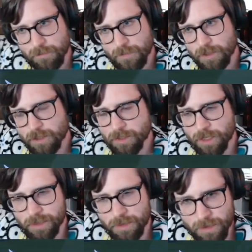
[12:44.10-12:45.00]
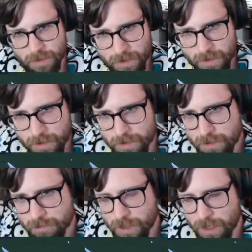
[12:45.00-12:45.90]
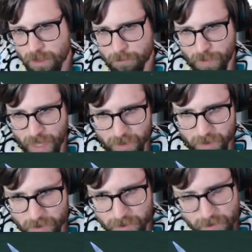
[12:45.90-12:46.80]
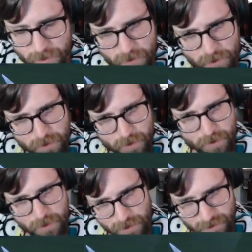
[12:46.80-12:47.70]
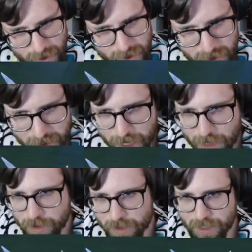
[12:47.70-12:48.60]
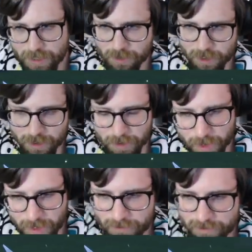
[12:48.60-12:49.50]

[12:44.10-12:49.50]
Because they're not banded. I mean, this is a Calyrex Ice Rider, come on.